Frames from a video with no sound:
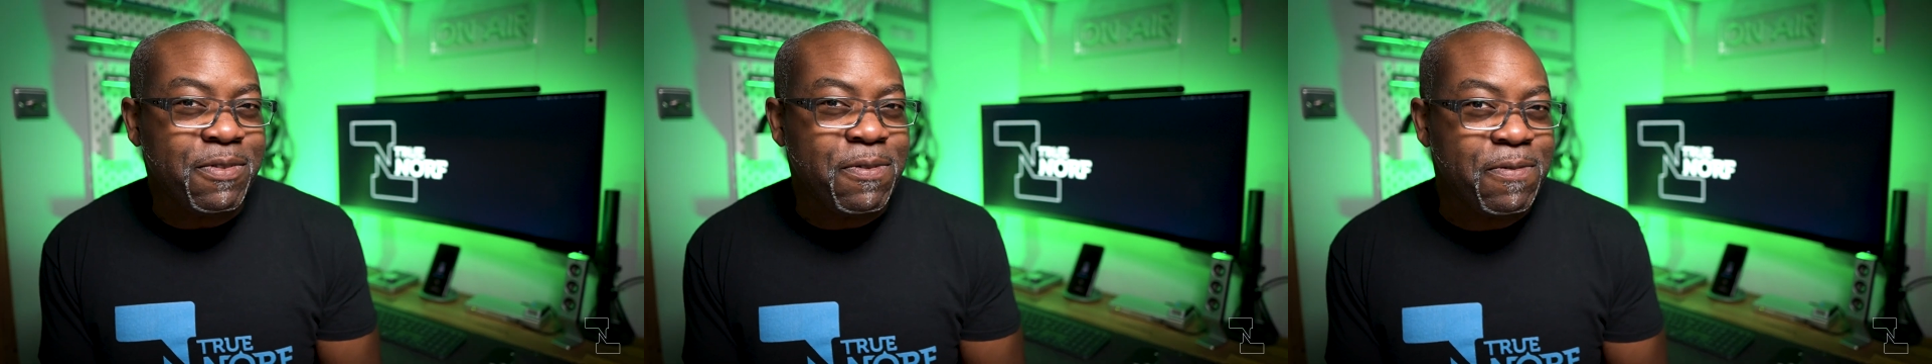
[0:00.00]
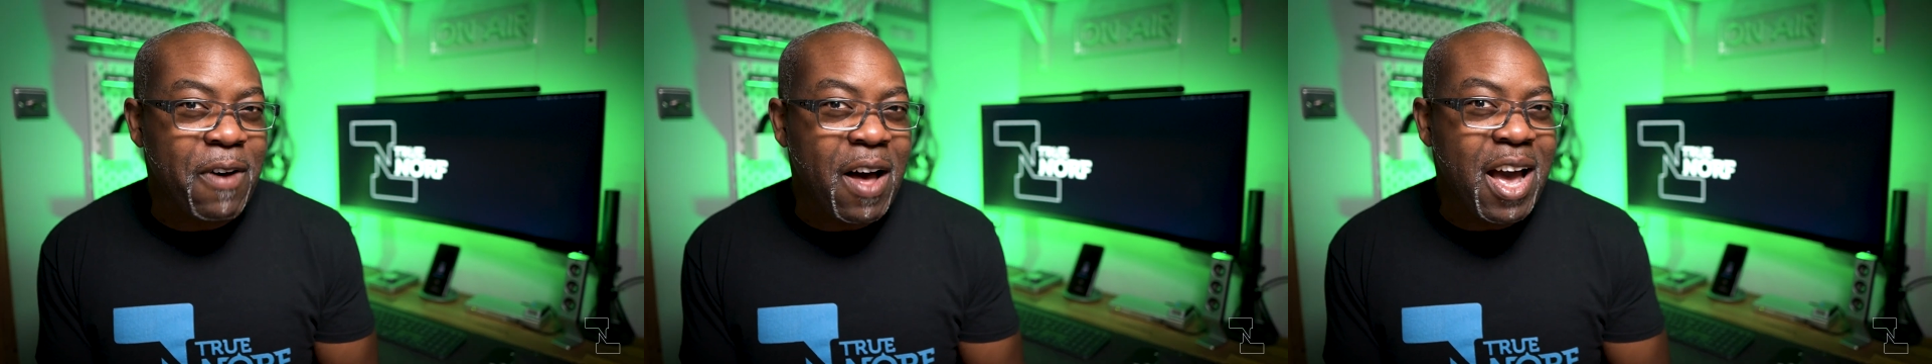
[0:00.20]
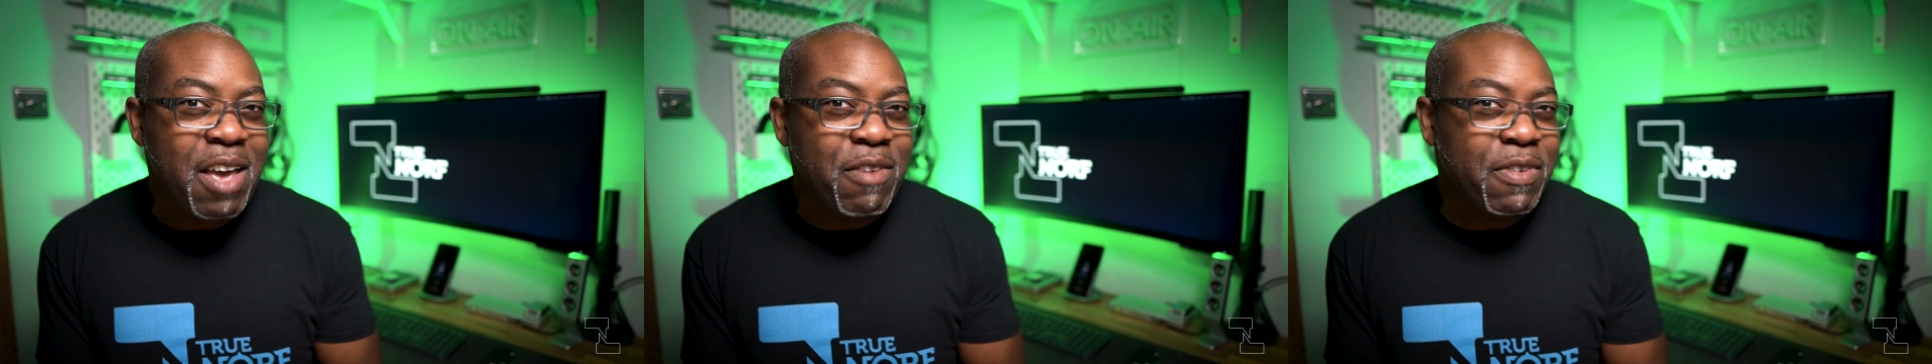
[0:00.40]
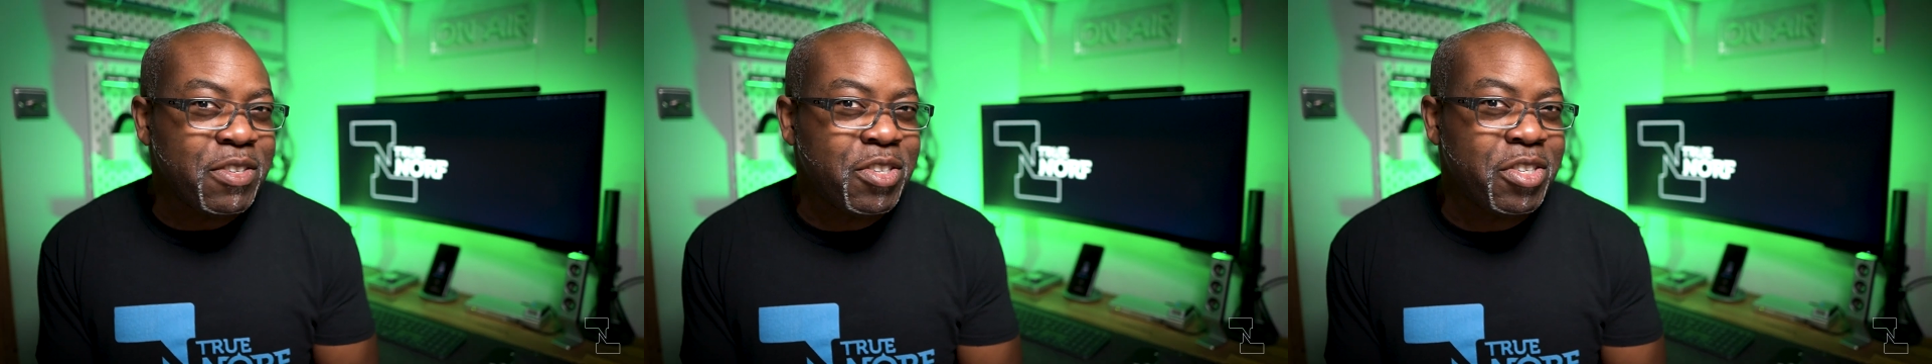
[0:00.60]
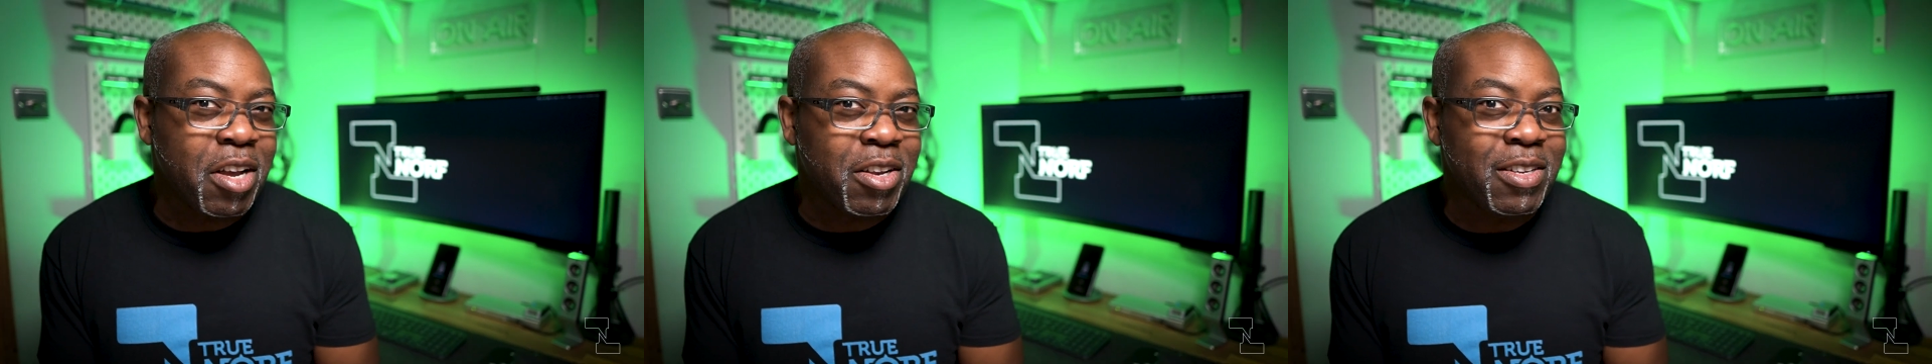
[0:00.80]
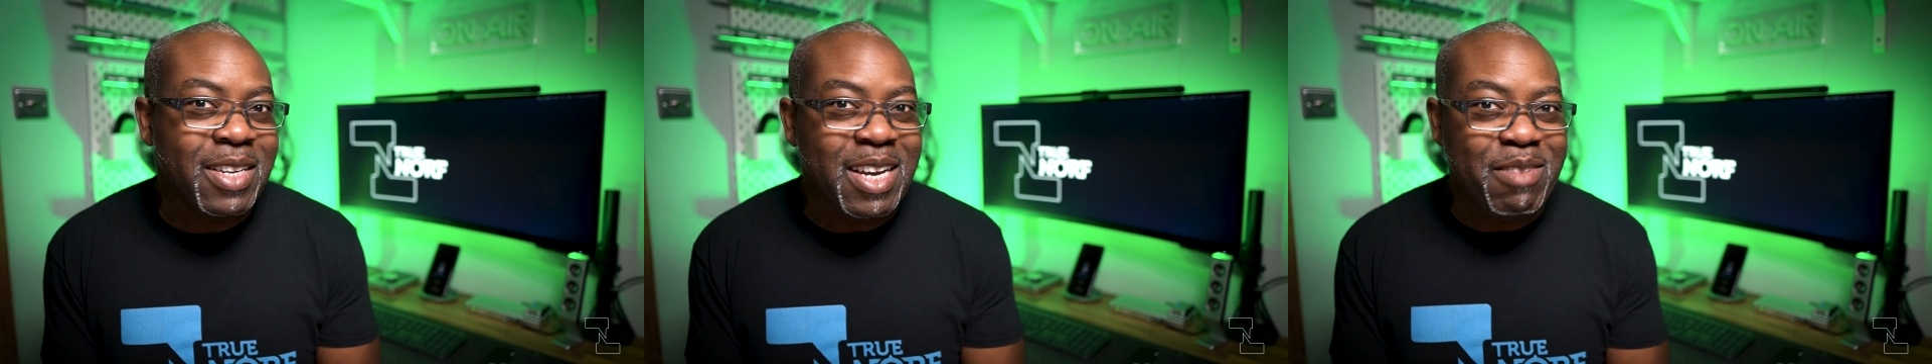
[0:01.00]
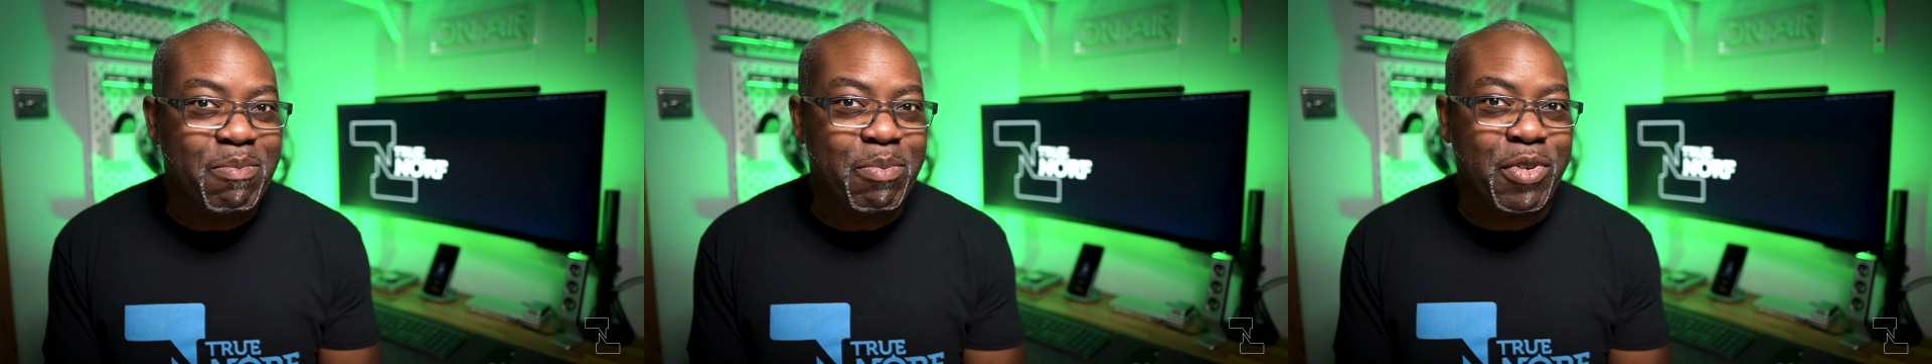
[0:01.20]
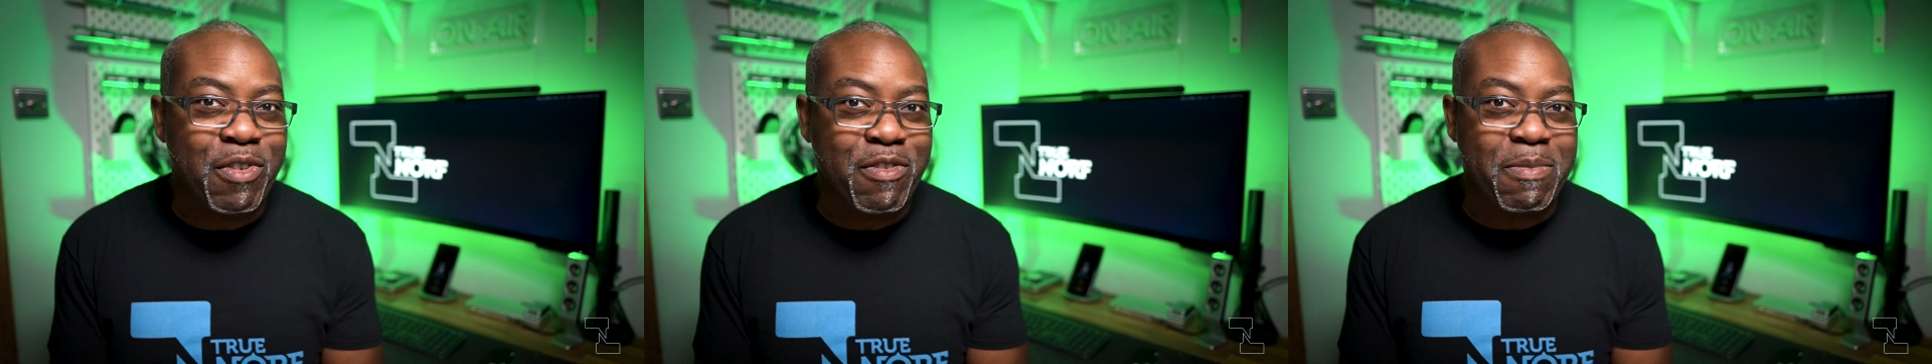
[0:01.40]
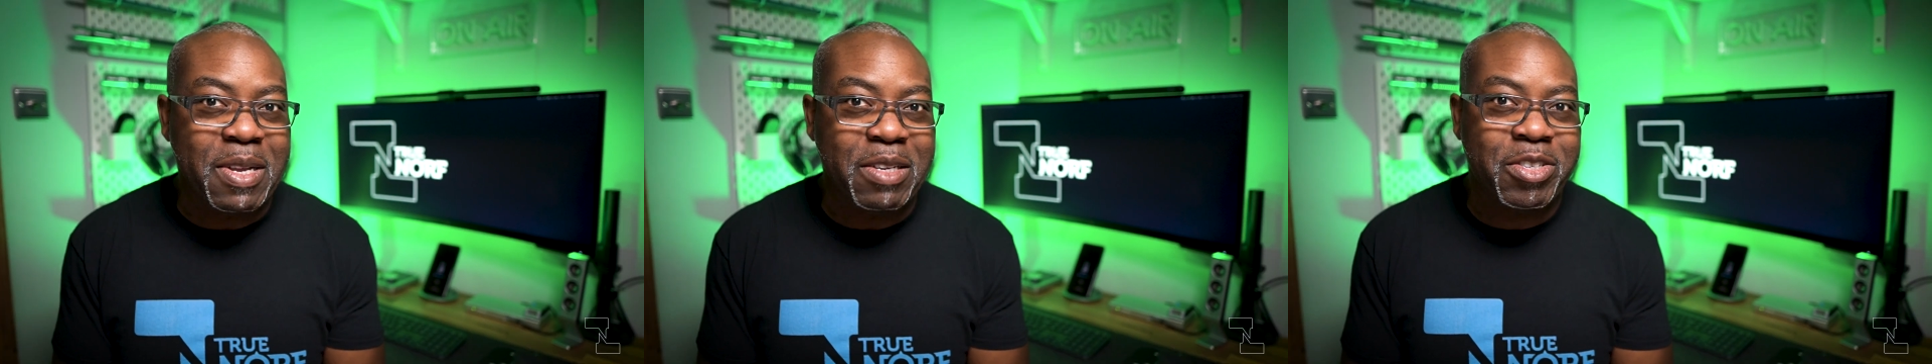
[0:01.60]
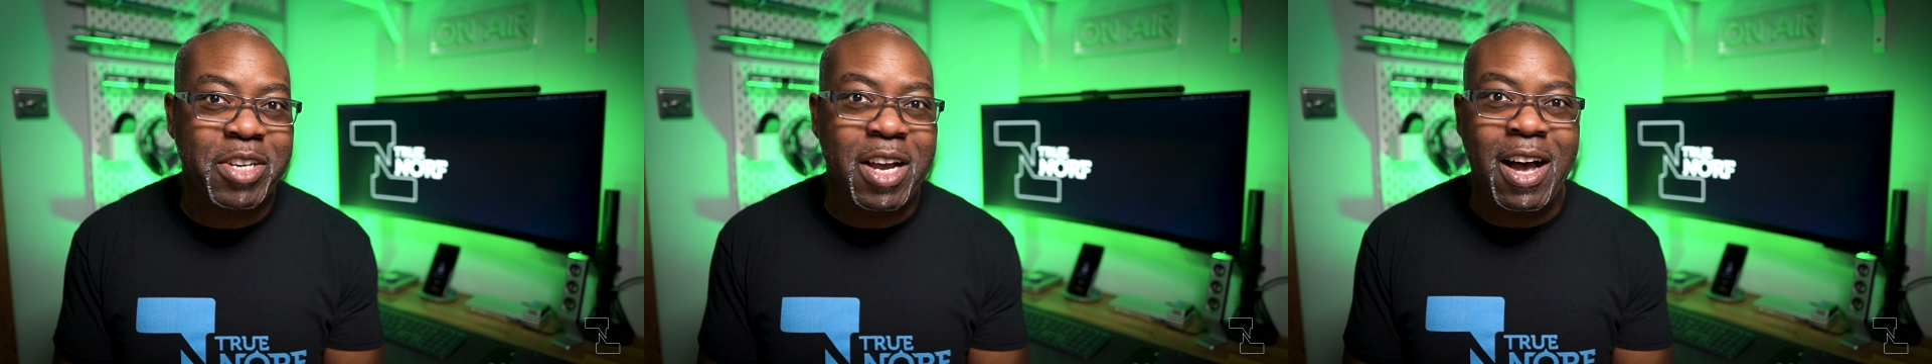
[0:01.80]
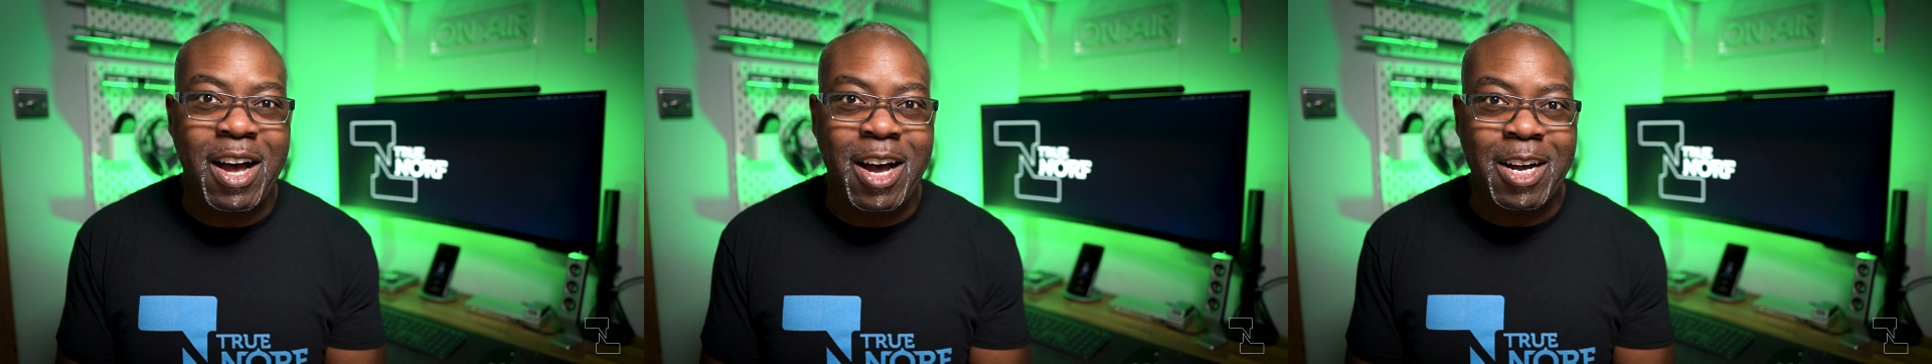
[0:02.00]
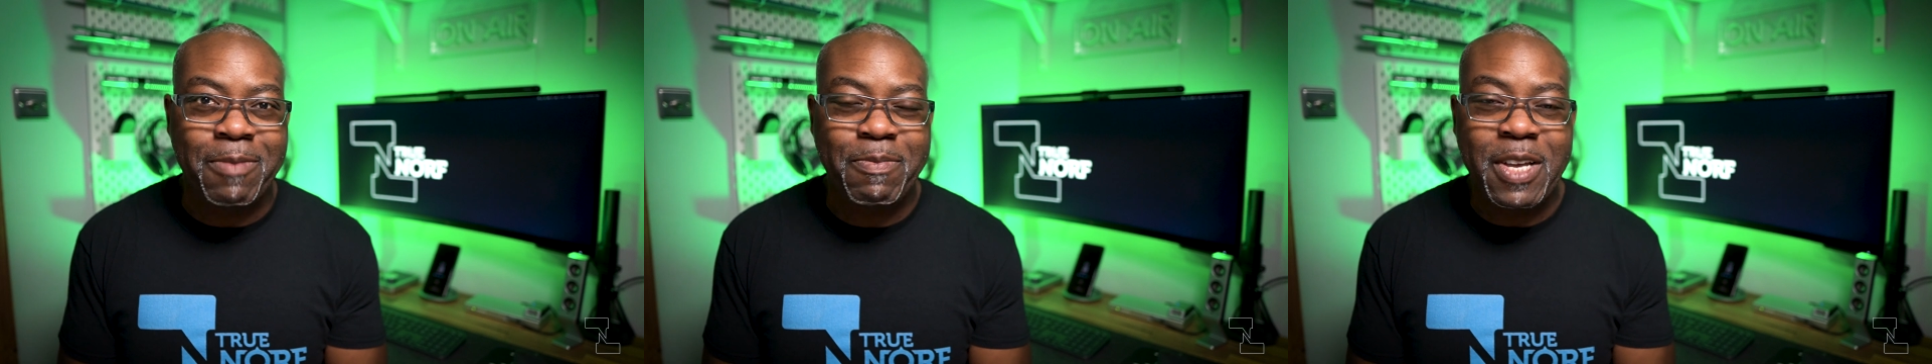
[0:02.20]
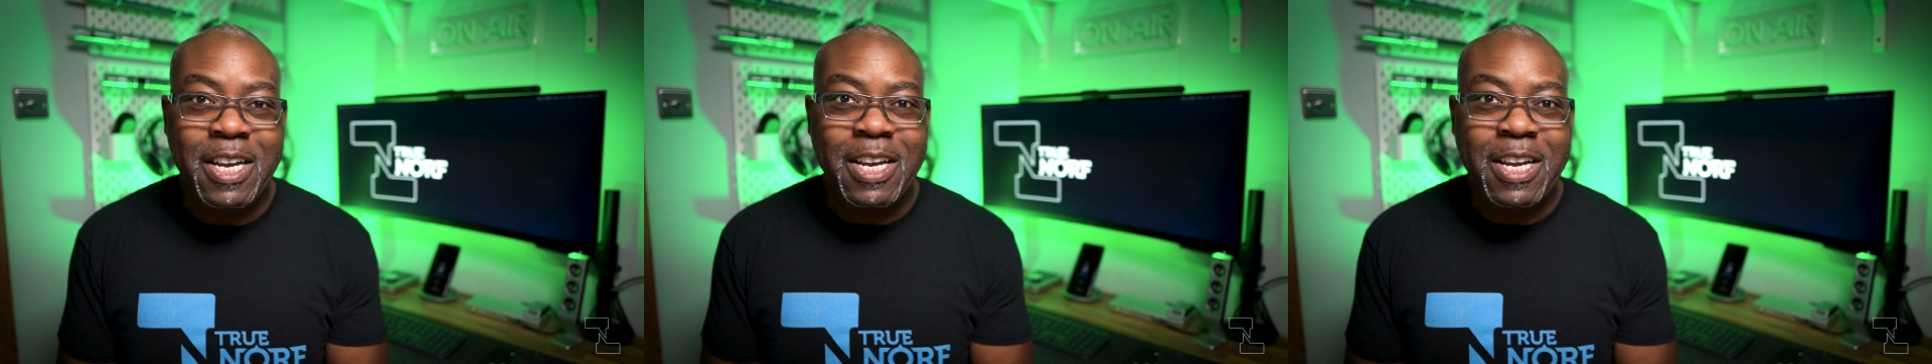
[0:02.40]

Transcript: 5 subtle improvements are.